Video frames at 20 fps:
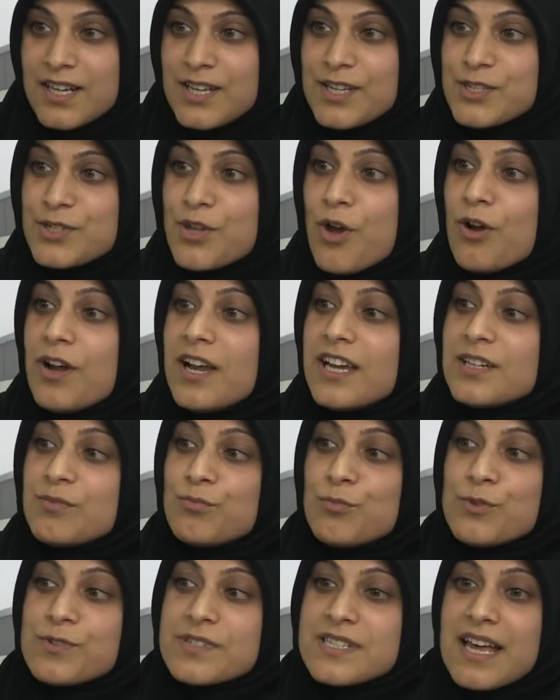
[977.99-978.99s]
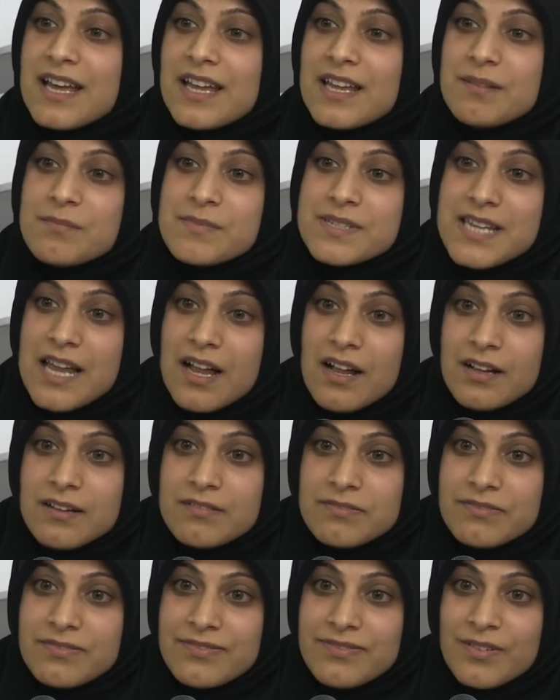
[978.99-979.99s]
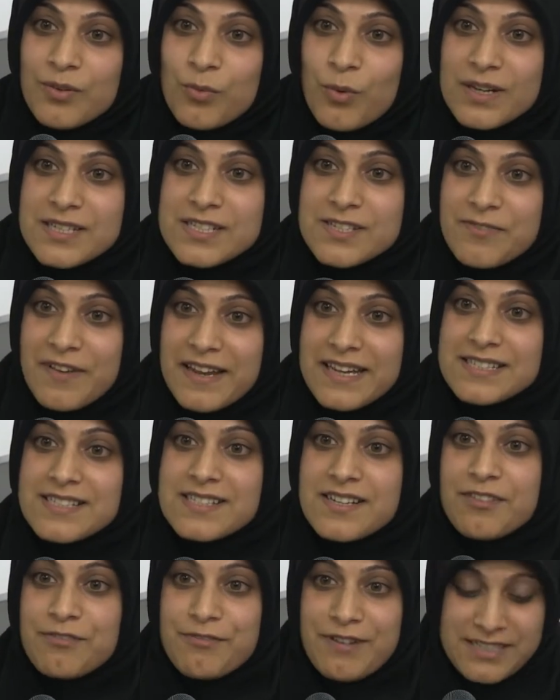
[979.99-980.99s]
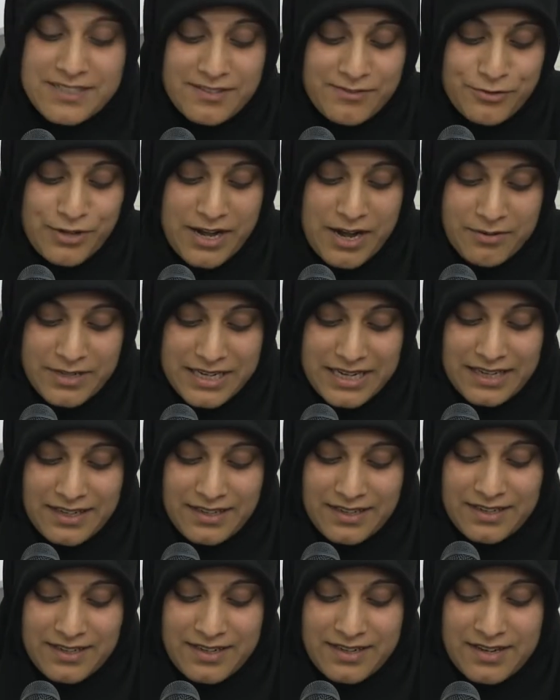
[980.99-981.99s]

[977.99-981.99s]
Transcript: so had Musa himself once faced a threat of drowning,